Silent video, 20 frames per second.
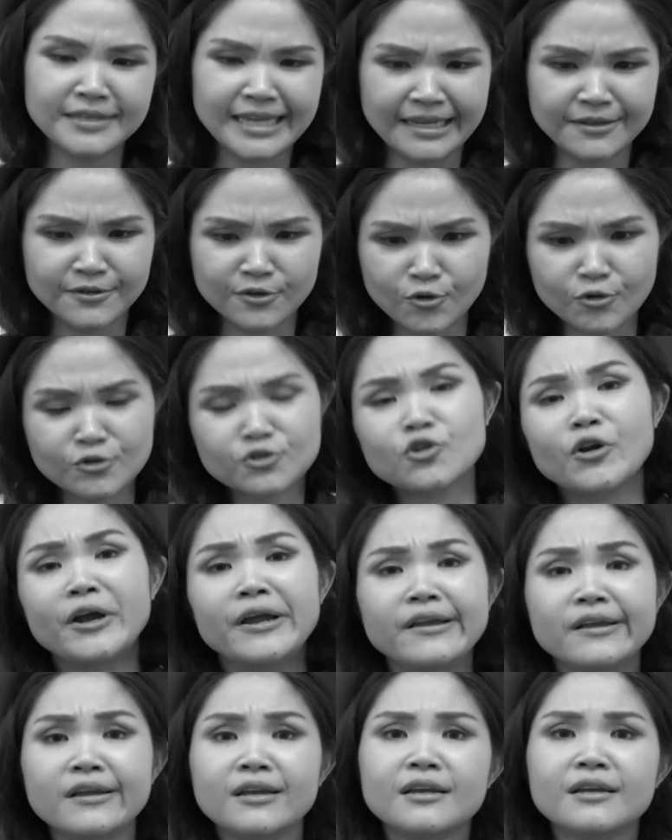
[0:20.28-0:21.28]
than not
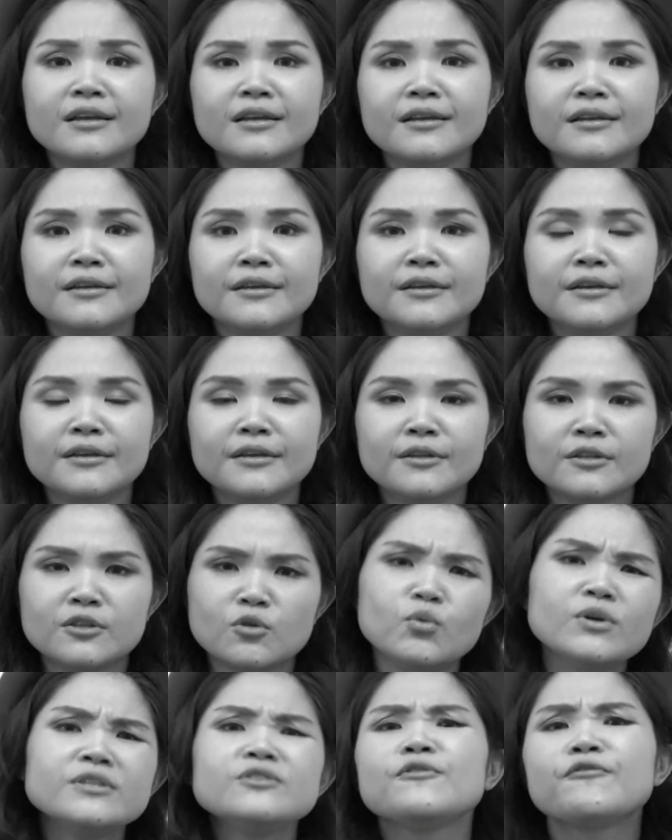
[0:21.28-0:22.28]
trying. The
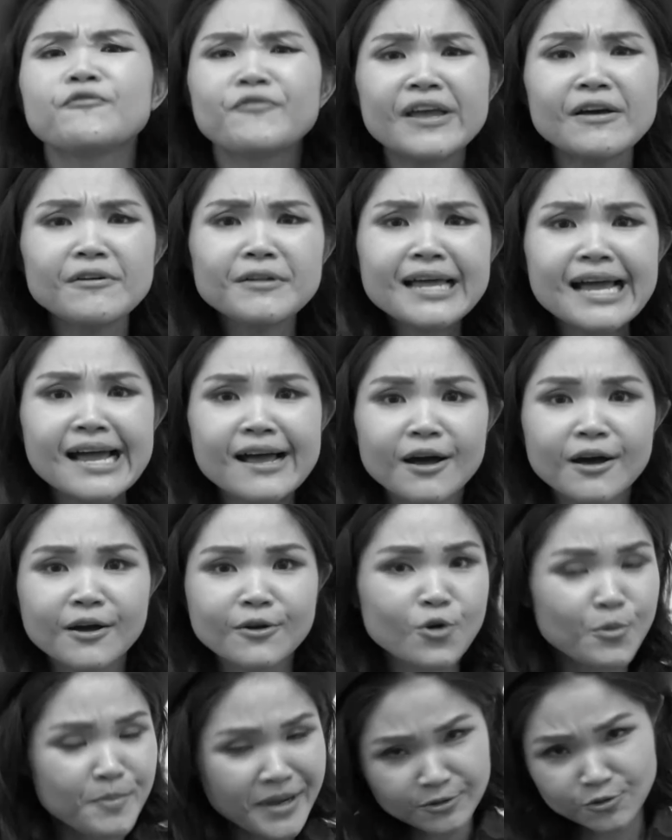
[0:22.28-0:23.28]
worst you fail lah.
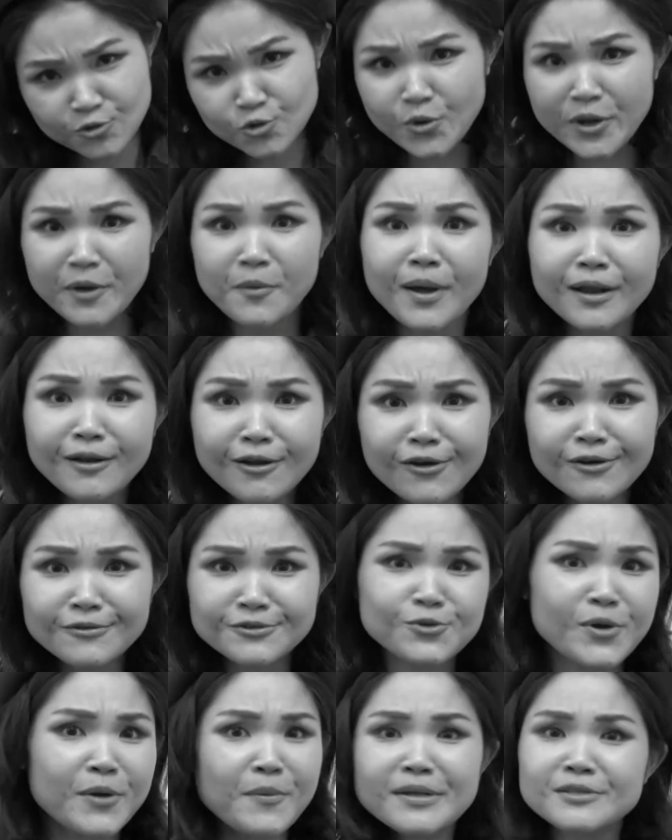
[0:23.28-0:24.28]
Go back to square one lor.
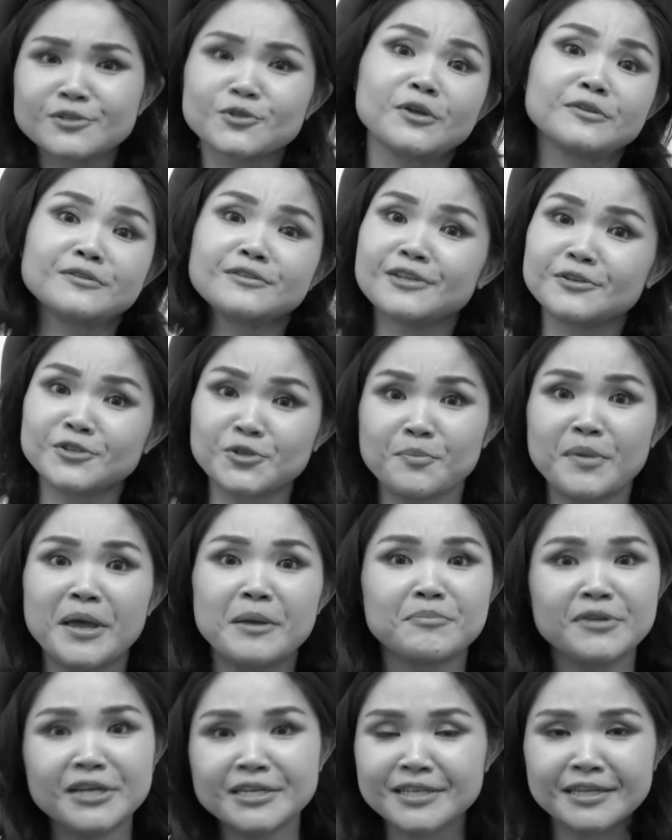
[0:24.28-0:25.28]
Square one is not such a
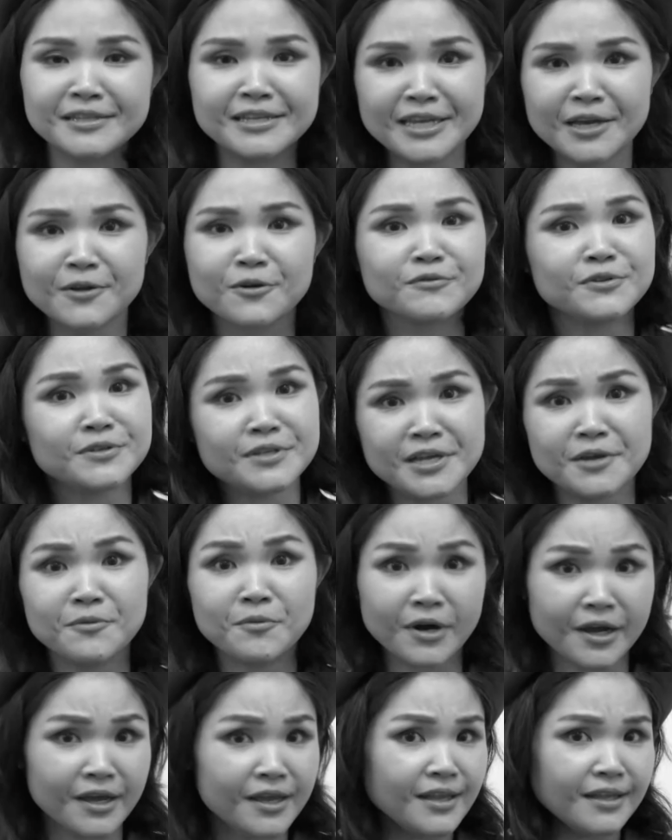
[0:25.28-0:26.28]
bad place at the end of the day,
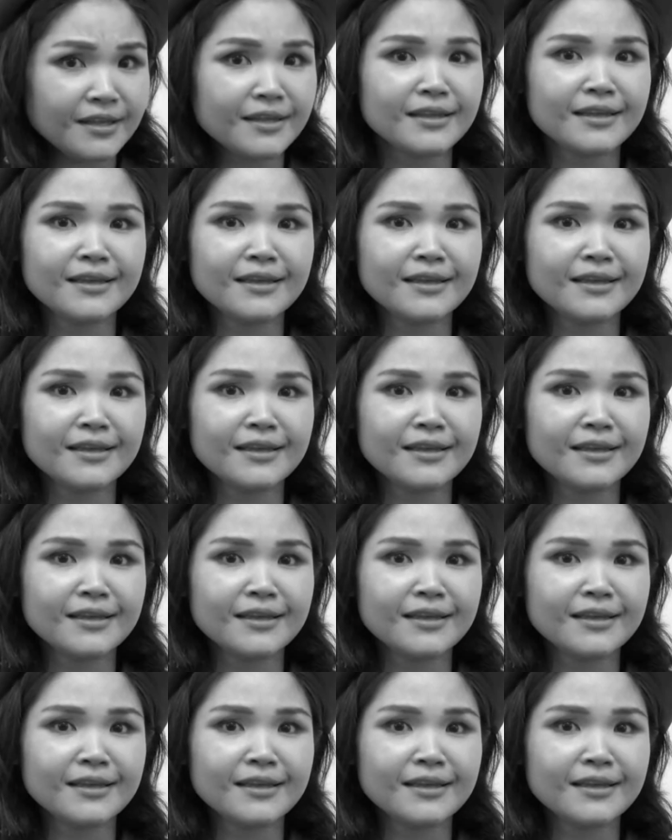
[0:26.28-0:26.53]
right?